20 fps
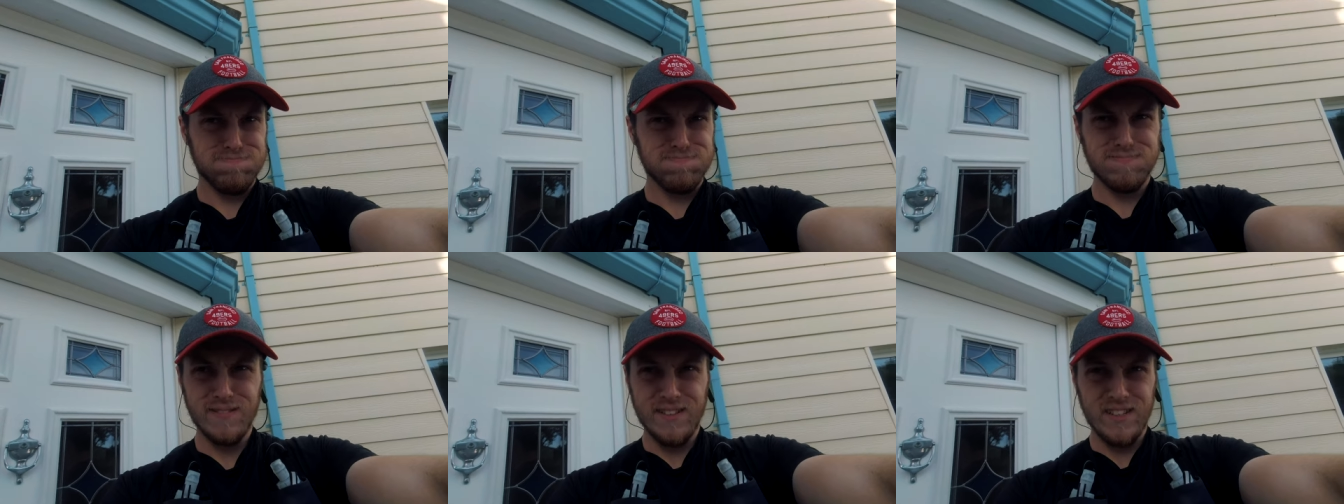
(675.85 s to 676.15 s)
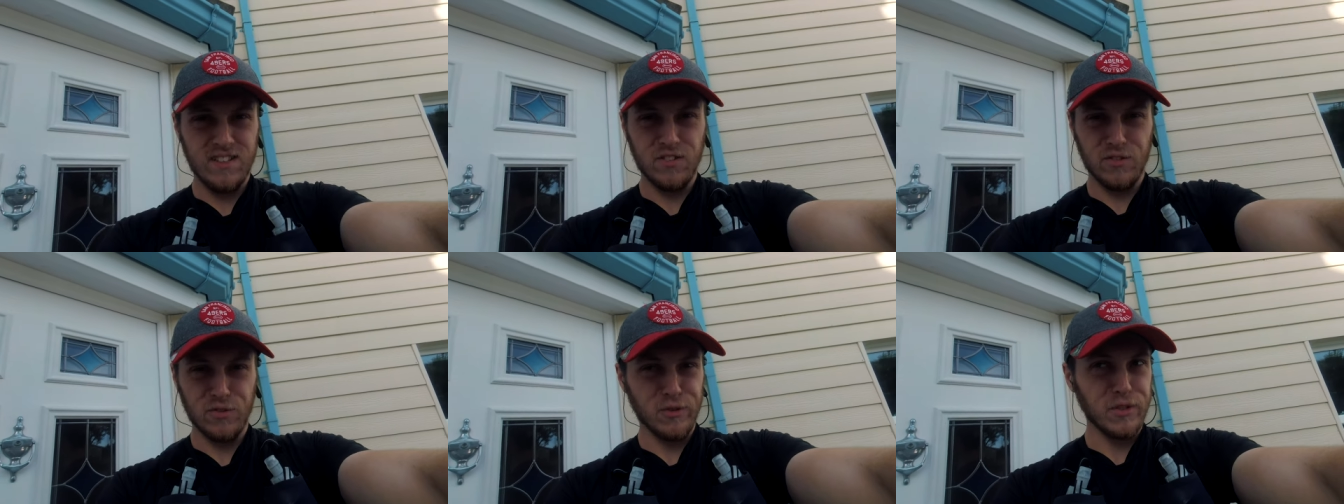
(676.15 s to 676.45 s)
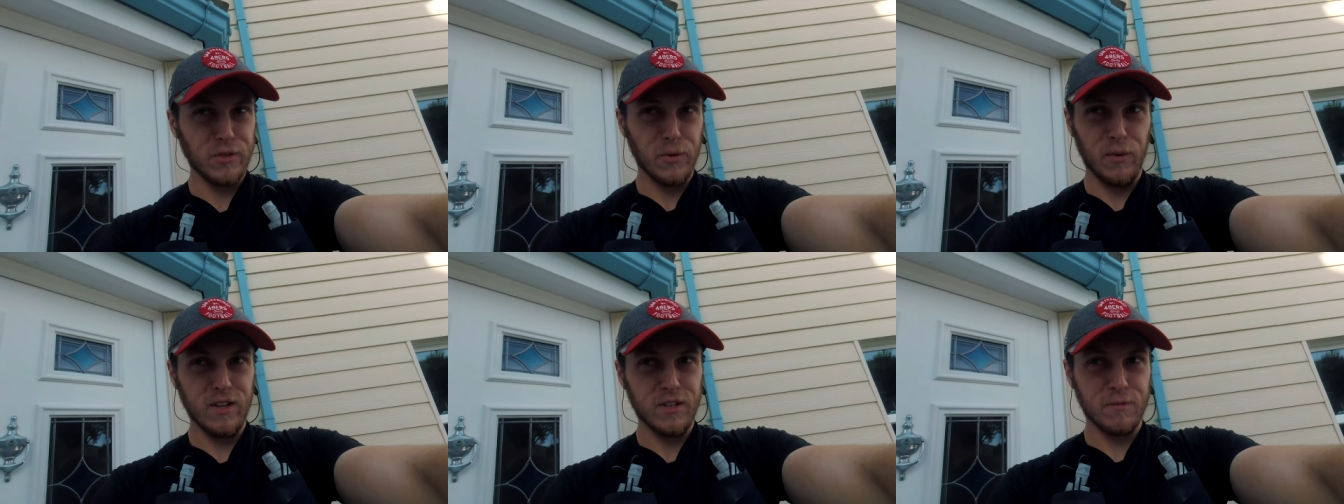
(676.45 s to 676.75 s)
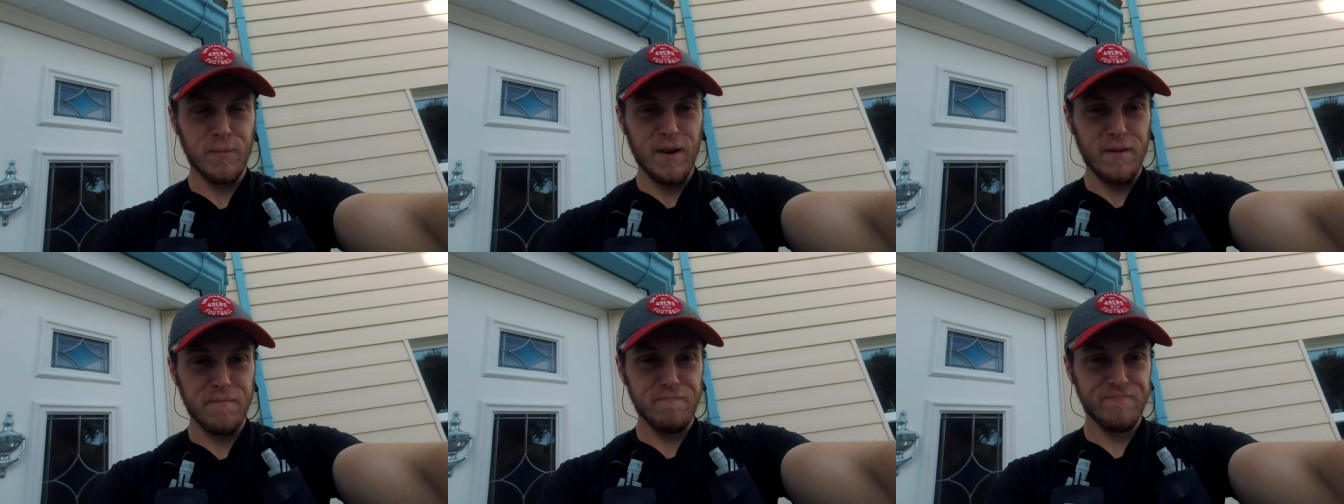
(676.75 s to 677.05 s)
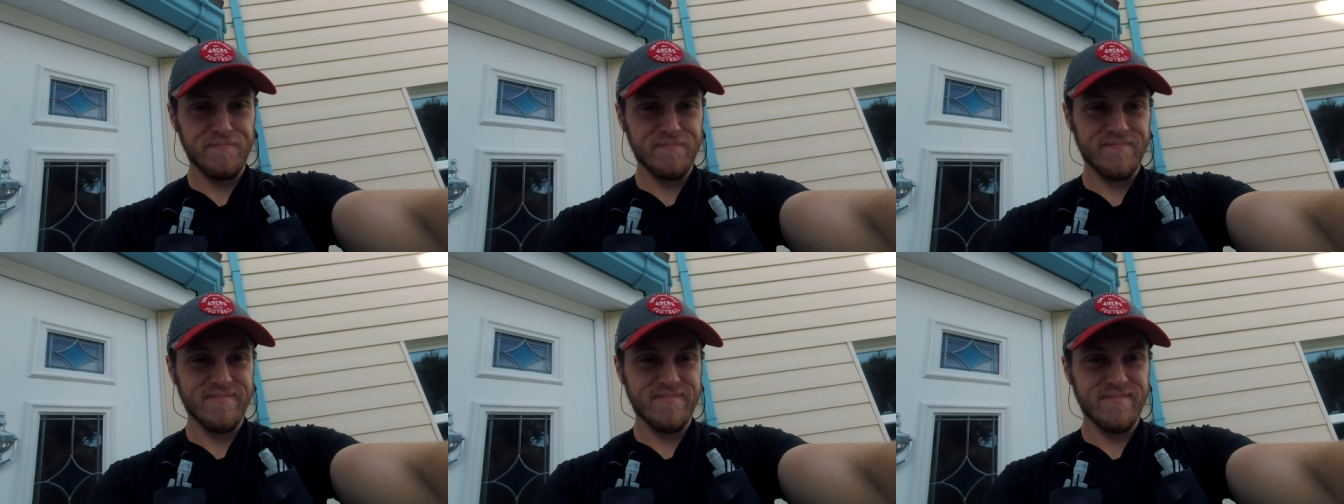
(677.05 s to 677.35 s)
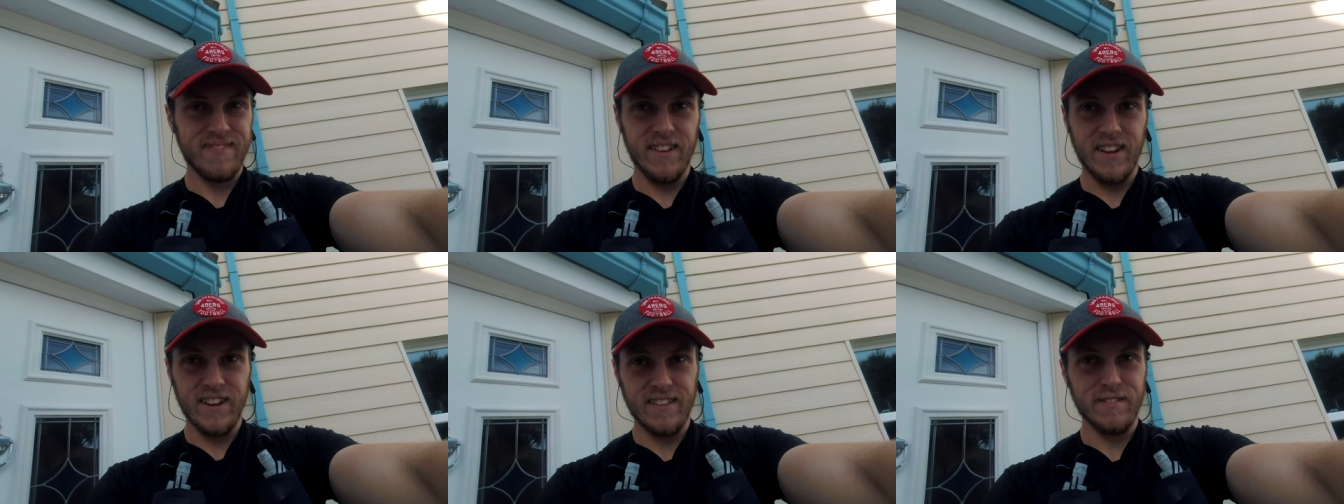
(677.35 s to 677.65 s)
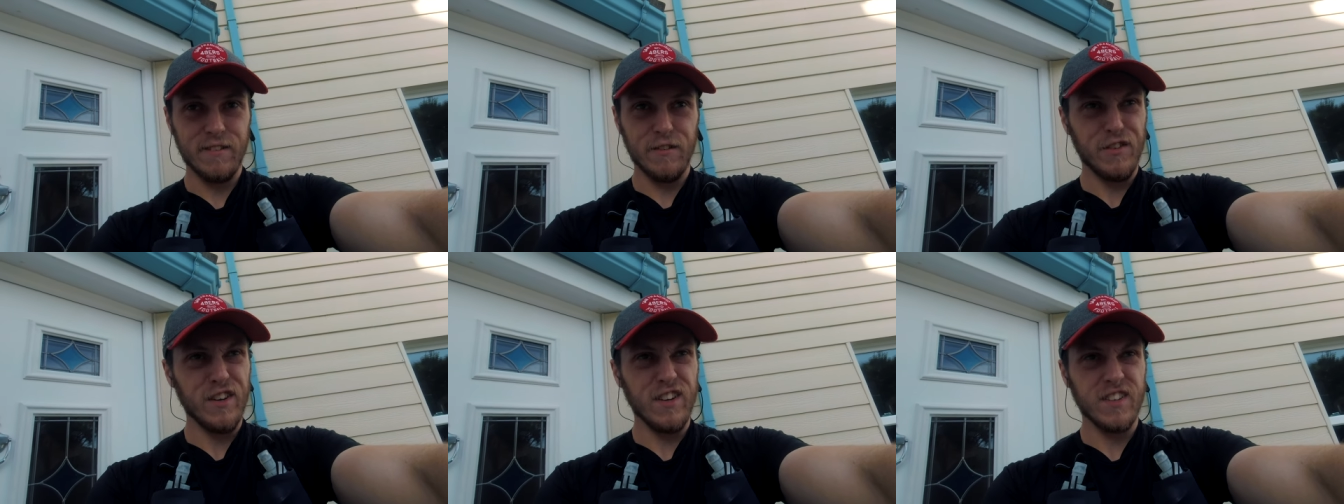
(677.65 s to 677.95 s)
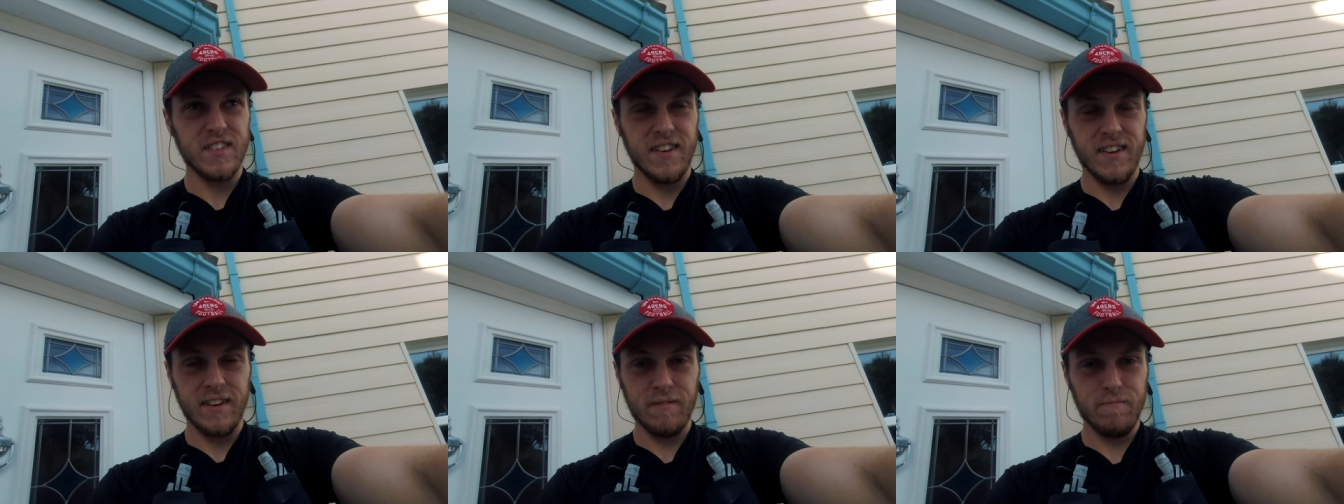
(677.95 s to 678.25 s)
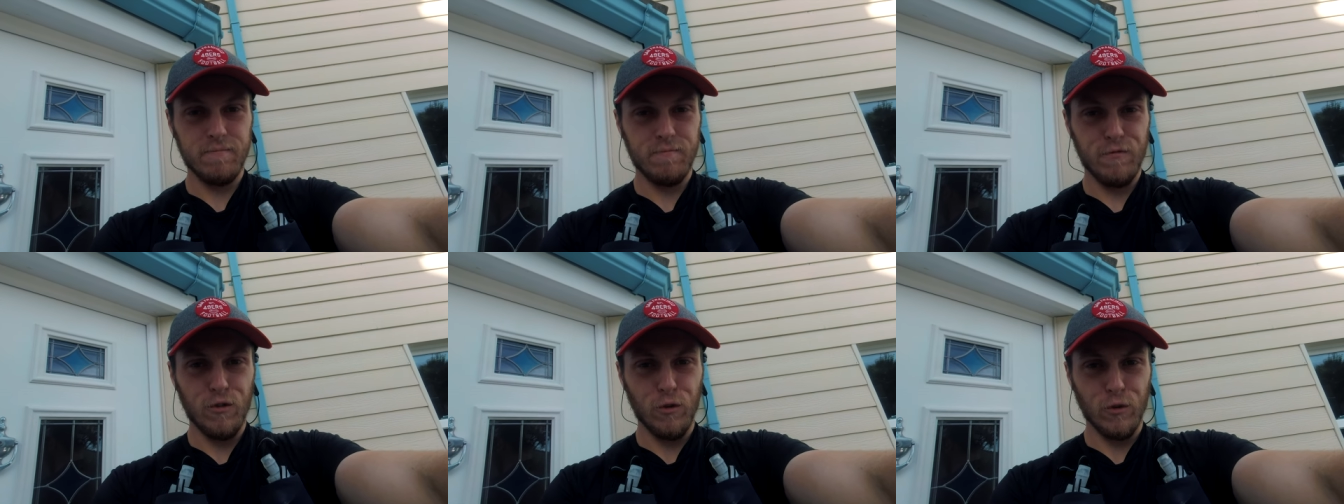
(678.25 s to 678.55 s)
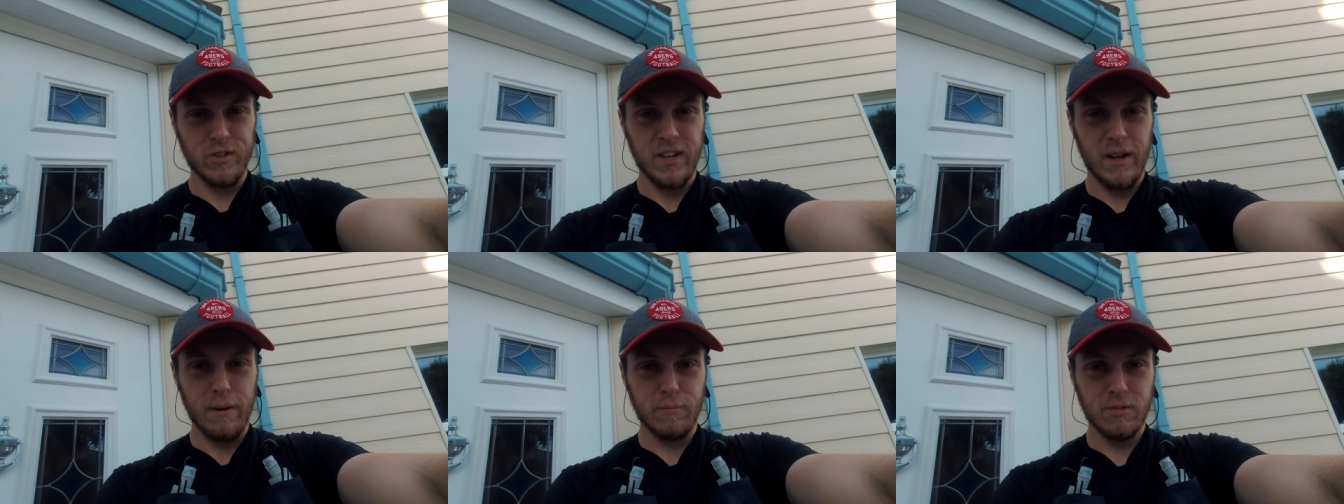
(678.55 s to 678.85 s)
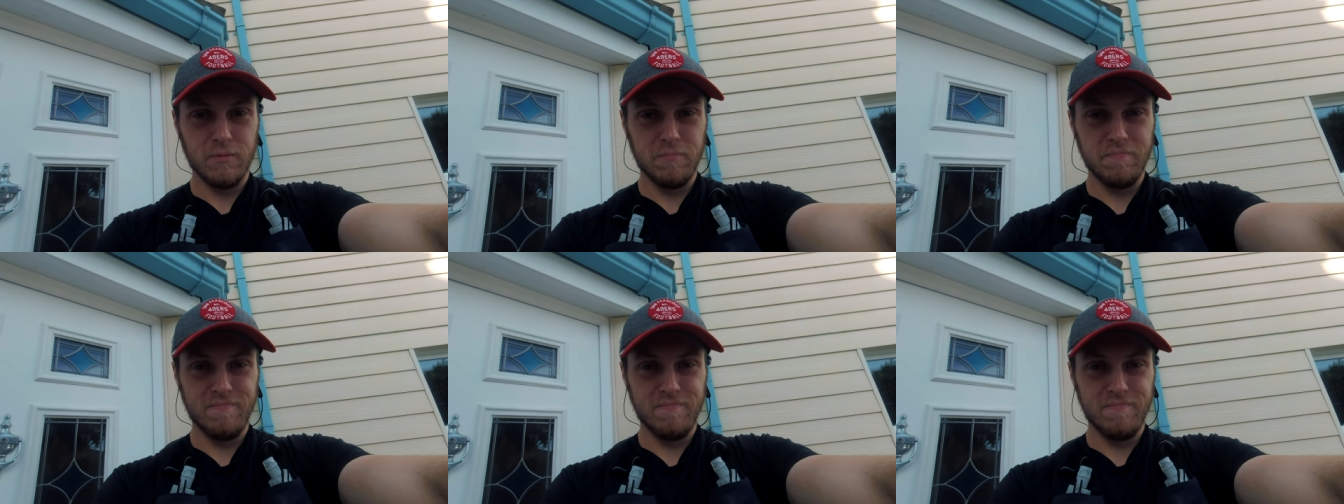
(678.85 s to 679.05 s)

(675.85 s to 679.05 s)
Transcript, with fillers: This is always the worst bit, like the first like four steps,